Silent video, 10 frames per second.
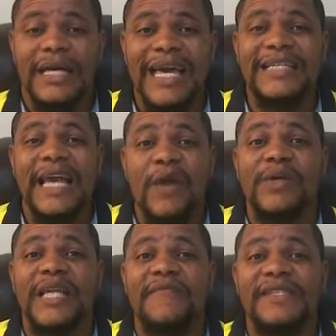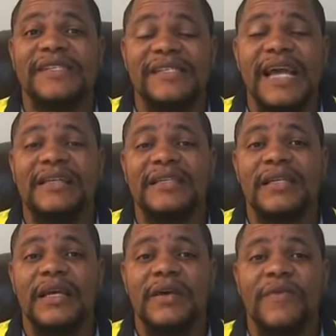He said he was there for
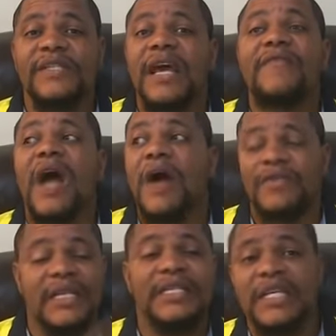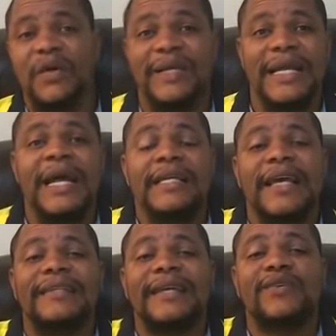several hours. Since
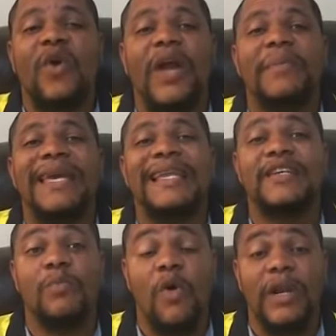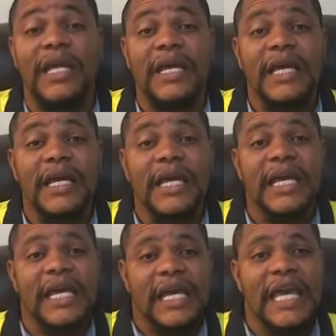they took him in this morning,
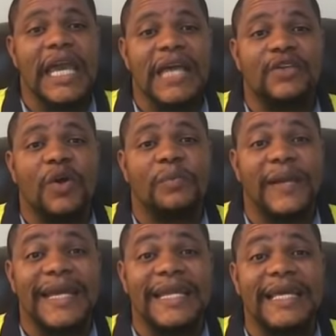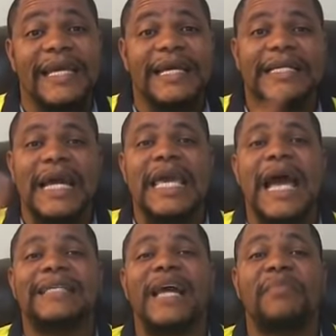He is complaining that he
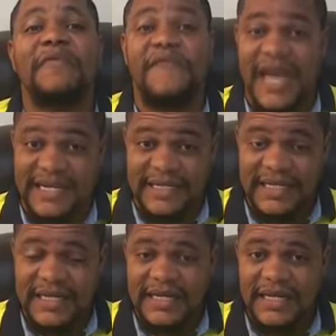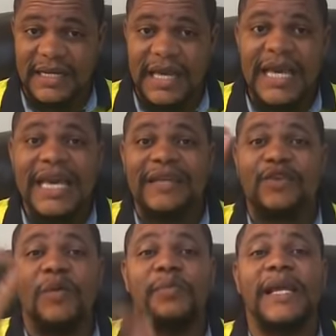has not been fed. He
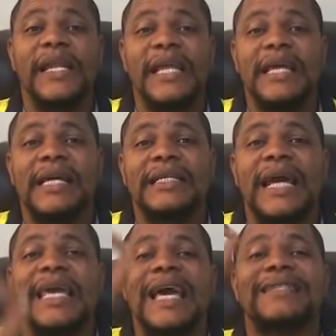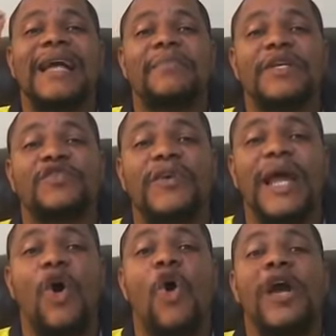is complaining that he has not been
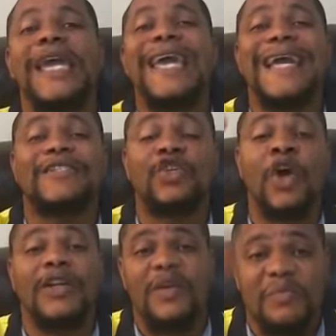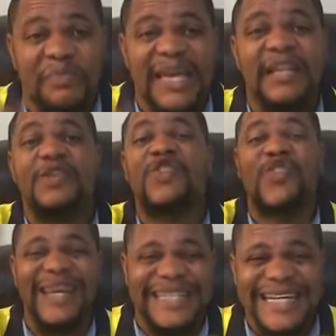treated, or he is not being
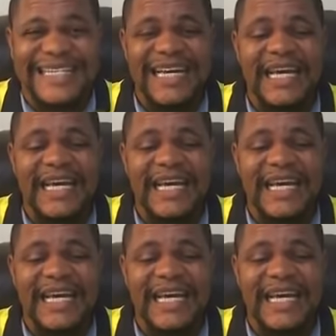treated.